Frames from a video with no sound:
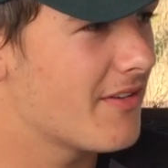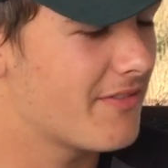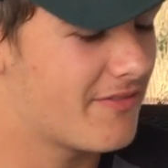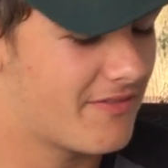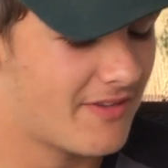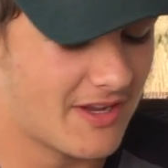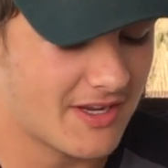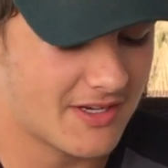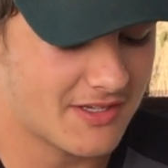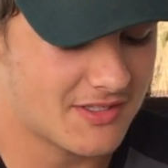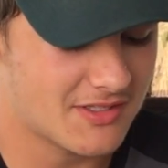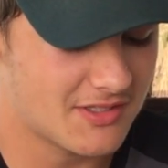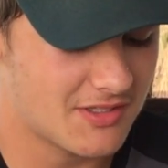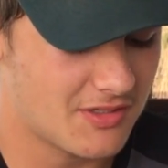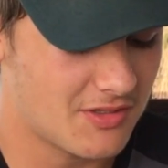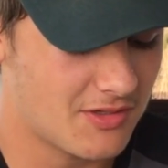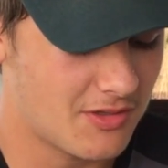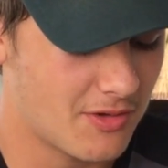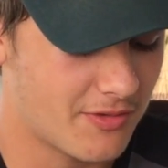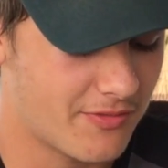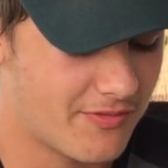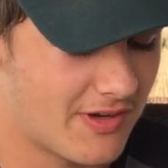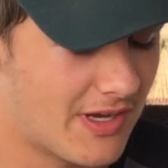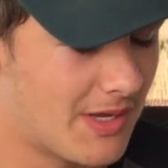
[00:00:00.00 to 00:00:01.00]
affect
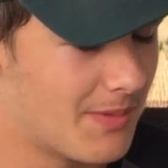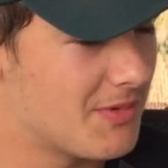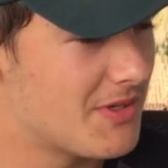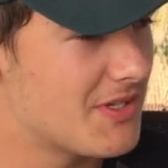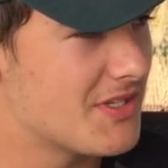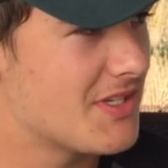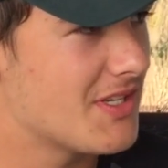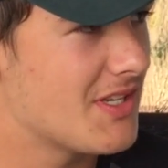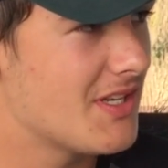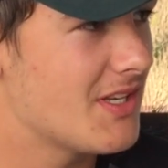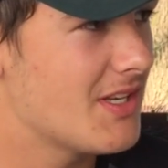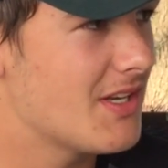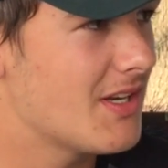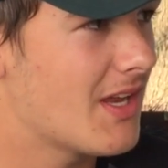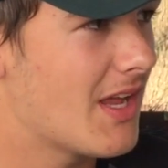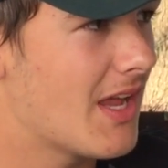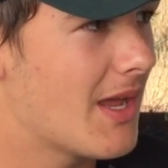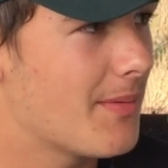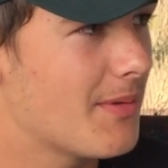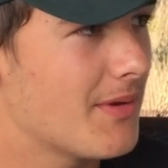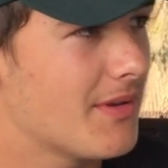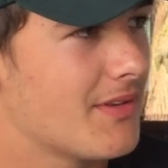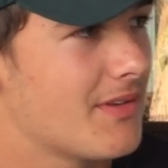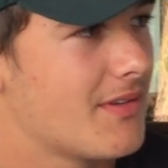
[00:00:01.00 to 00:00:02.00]
your family's eating
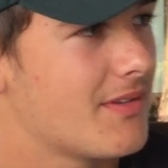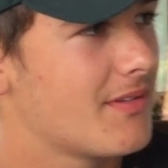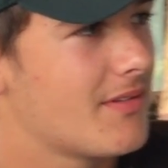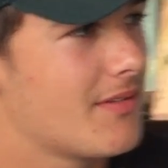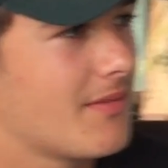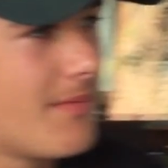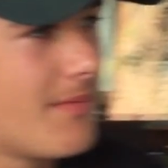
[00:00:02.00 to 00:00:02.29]
habits?